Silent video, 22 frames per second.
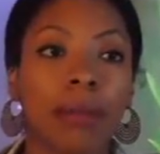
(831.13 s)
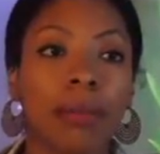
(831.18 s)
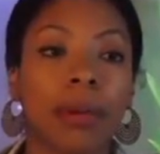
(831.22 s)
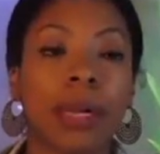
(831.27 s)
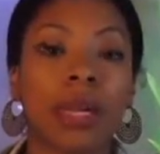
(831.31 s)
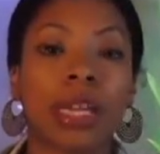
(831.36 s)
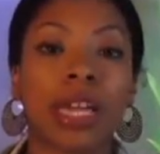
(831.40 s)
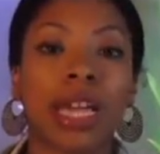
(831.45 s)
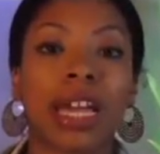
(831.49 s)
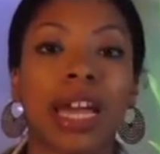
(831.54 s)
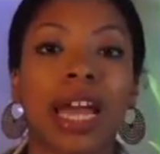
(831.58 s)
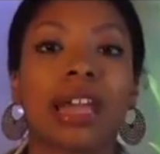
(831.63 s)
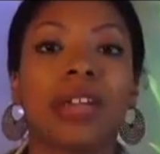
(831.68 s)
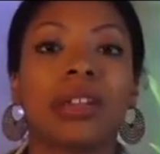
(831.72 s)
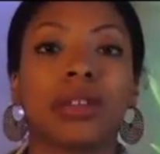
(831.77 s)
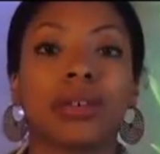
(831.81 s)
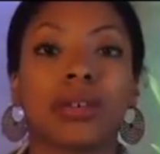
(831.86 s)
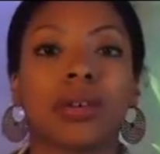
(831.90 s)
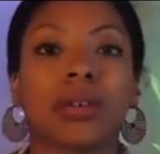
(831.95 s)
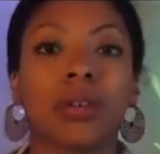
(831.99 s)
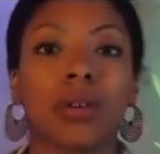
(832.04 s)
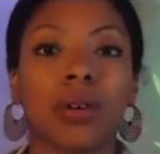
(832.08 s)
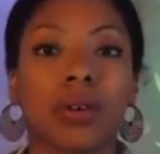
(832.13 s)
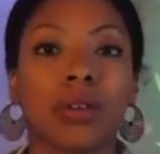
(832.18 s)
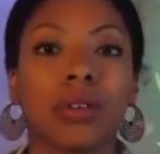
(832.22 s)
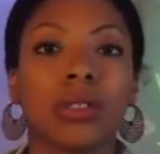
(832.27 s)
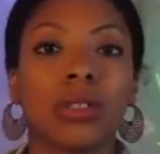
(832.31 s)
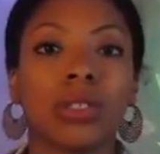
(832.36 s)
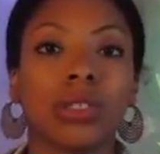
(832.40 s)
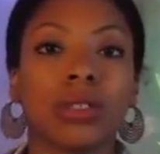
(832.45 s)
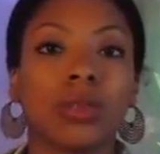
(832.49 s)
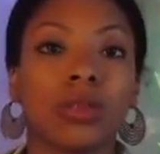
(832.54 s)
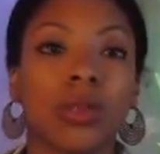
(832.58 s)
But again, I don't know the whole
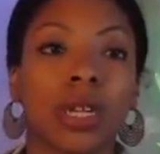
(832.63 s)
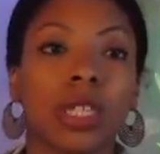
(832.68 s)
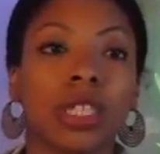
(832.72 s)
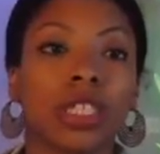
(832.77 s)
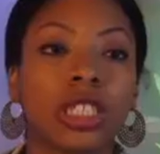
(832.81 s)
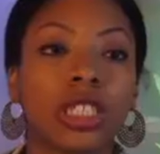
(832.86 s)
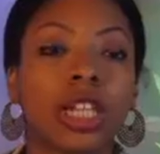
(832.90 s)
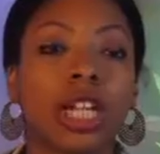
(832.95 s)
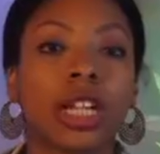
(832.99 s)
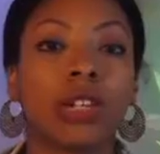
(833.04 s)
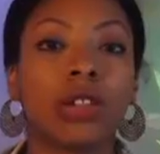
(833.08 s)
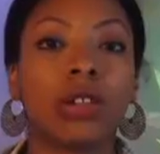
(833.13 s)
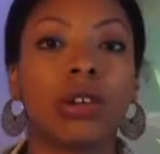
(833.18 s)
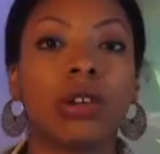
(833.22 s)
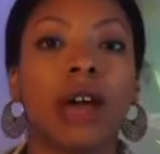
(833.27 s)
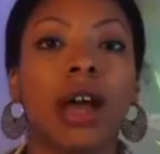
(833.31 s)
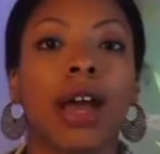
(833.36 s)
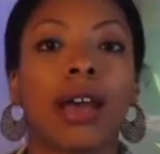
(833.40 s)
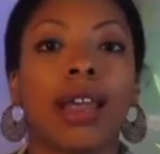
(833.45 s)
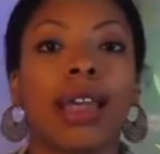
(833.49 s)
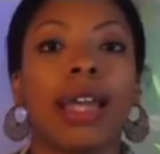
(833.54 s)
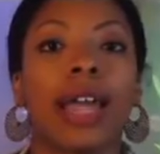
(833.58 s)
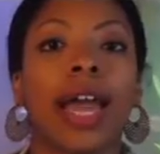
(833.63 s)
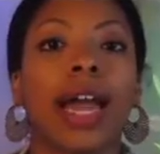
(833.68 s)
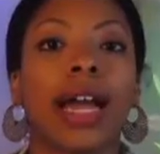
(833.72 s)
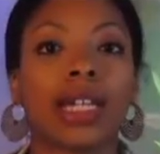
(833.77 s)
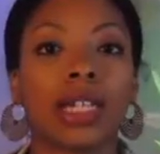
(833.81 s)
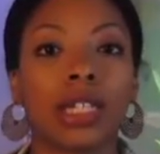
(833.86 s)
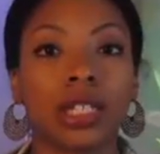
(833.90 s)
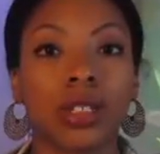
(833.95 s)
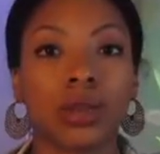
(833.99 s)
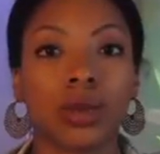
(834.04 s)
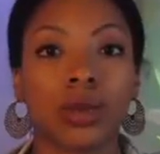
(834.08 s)
situation. I don't know how he
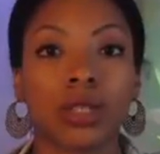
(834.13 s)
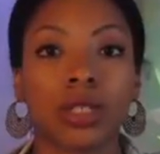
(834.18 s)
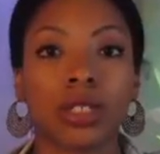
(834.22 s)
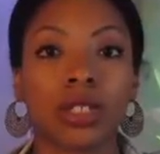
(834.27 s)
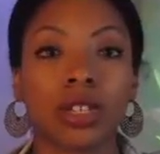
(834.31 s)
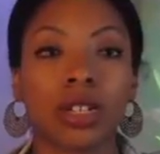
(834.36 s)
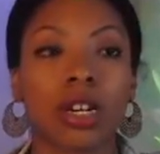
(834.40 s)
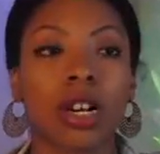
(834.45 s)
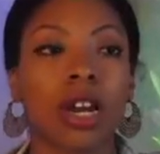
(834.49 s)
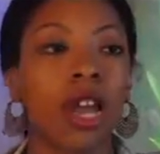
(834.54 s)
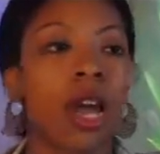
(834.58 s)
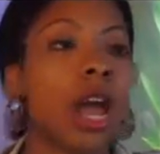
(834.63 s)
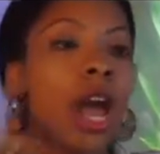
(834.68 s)
acted towards her.